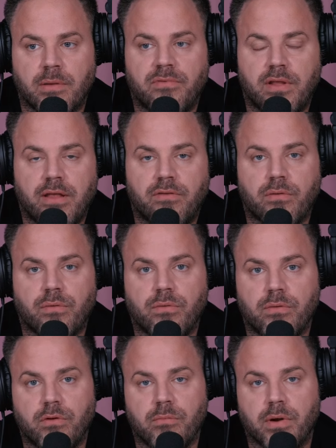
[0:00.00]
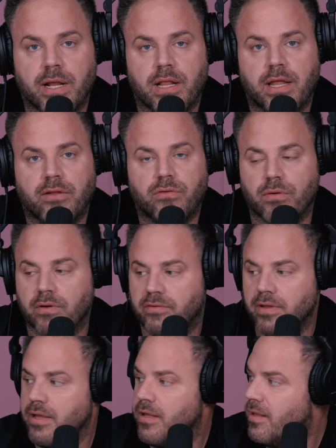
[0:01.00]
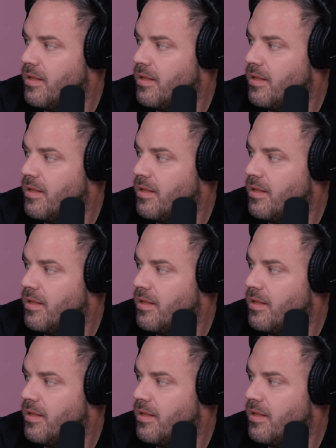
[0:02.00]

some cities who, who bring on a lot the DL tourists,